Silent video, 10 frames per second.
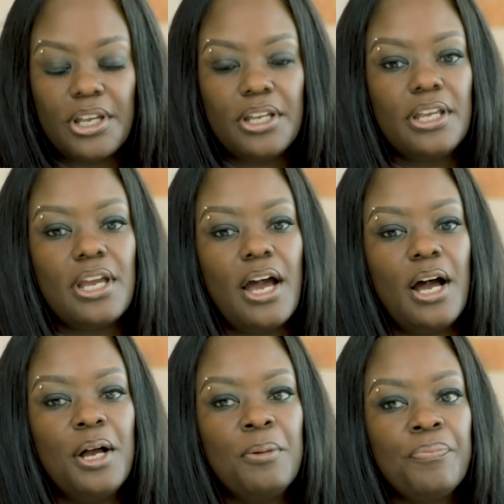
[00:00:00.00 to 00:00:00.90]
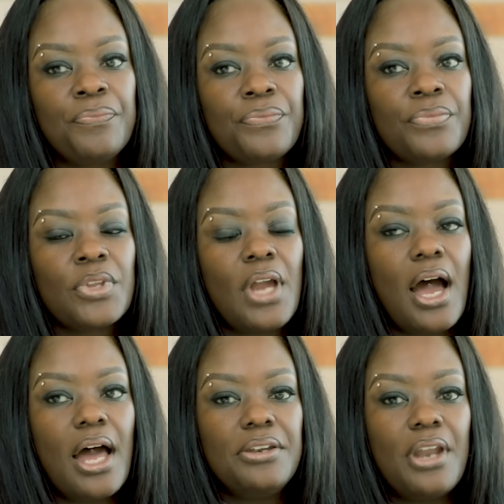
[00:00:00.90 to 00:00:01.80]
What? Yeah.
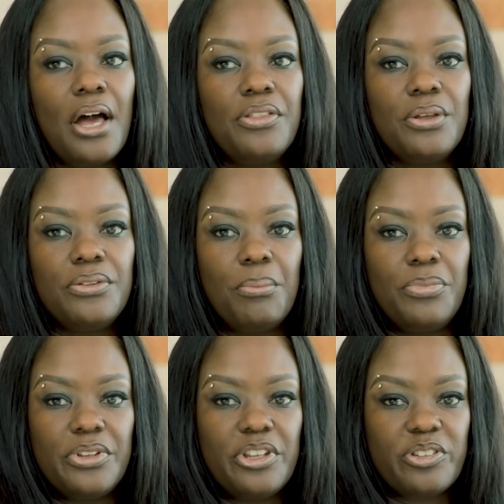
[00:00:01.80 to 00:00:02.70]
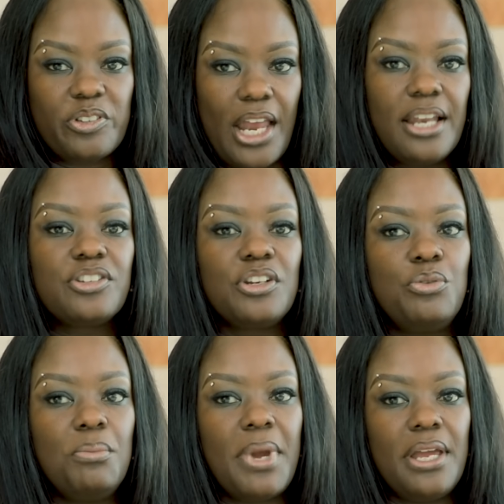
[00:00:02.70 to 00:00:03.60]
And uh, the, the, the
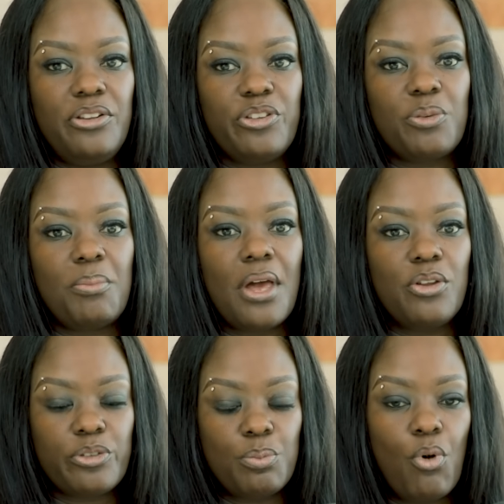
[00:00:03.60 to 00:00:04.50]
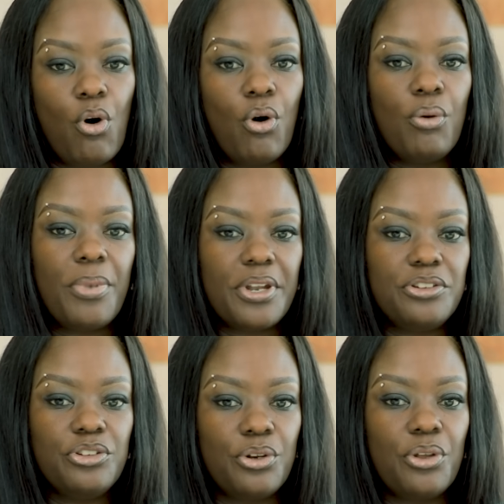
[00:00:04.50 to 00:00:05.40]
skeleton remained sm small,
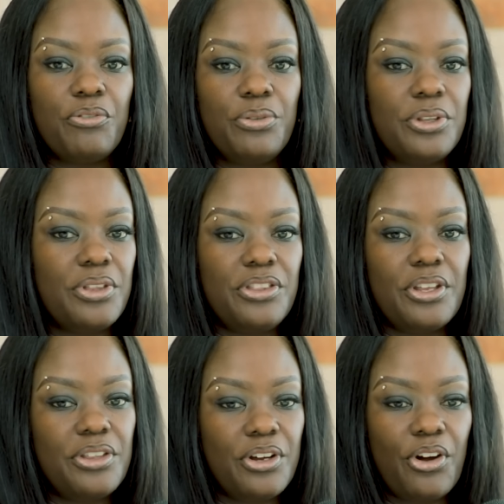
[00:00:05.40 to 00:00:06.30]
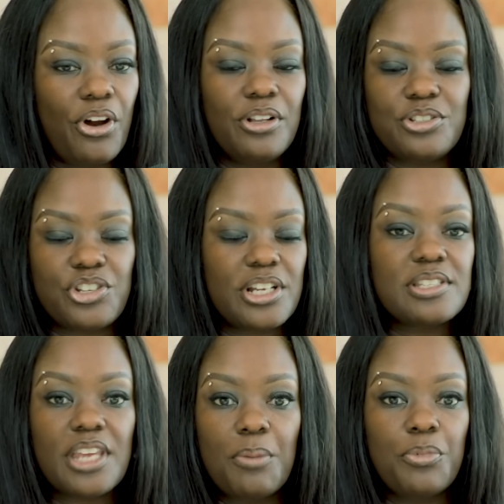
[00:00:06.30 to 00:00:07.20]
but you know, the, the, the, the boobs
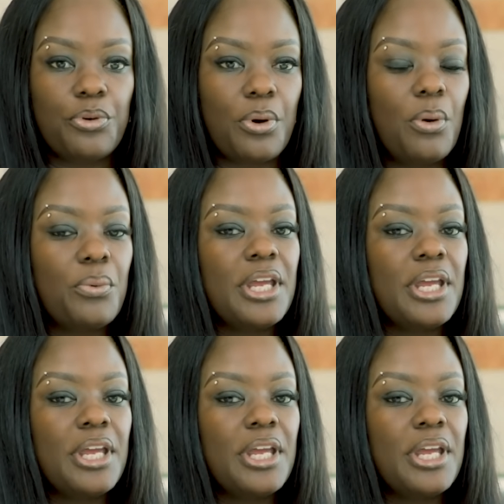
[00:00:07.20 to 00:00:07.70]
just, yeah, kept, just growing.